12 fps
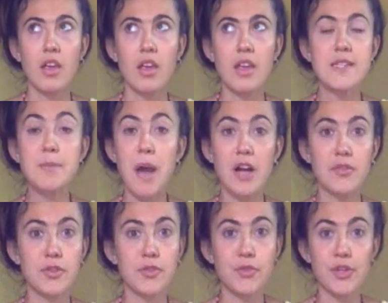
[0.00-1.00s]
is
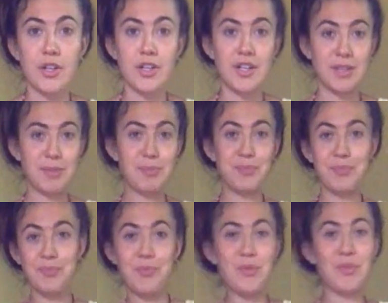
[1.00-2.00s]
powerful for
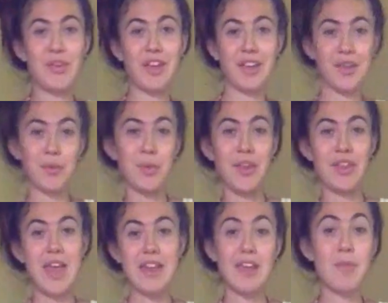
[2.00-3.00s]
moving with
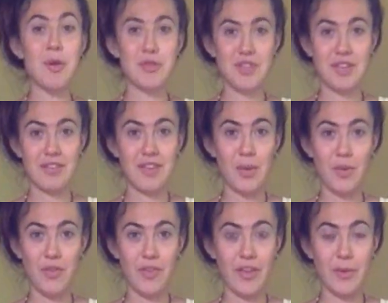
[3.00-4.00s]
any emotion that we're
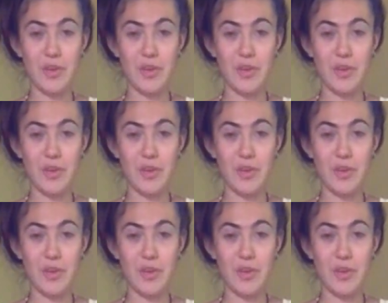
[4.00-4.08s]
feeling,